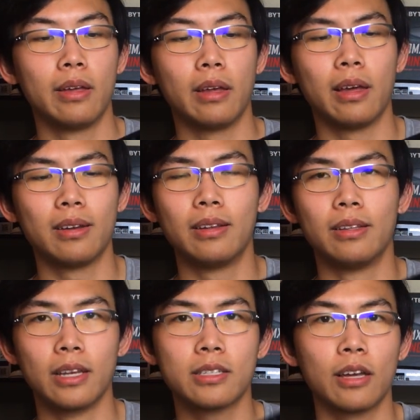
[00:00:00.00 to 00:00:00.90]
and it
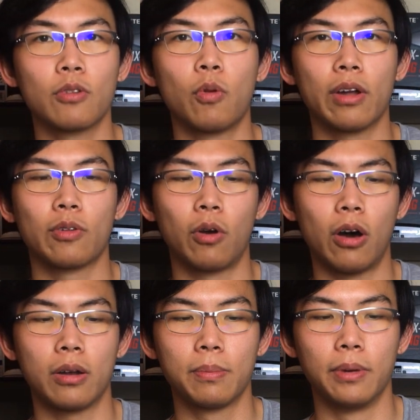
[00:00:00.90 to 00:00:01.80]
does get quite
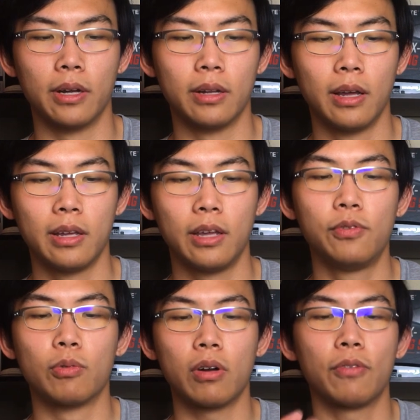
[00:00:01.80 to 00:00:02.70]
hot, but if
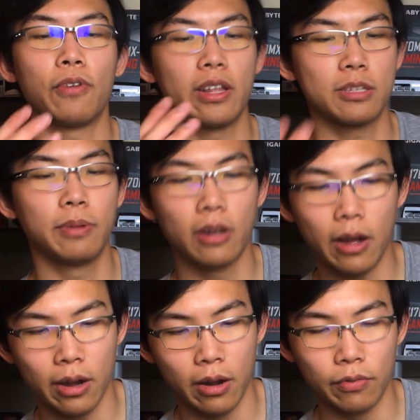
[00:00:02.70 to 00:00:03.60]
you run the fan speed
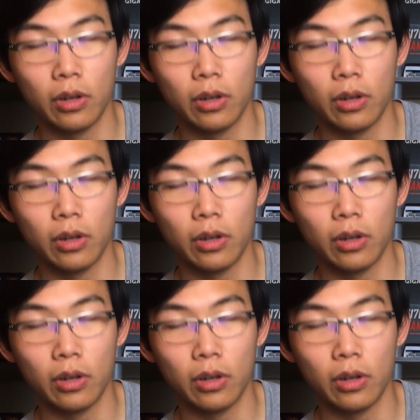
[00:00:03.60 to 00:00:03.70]
high enough,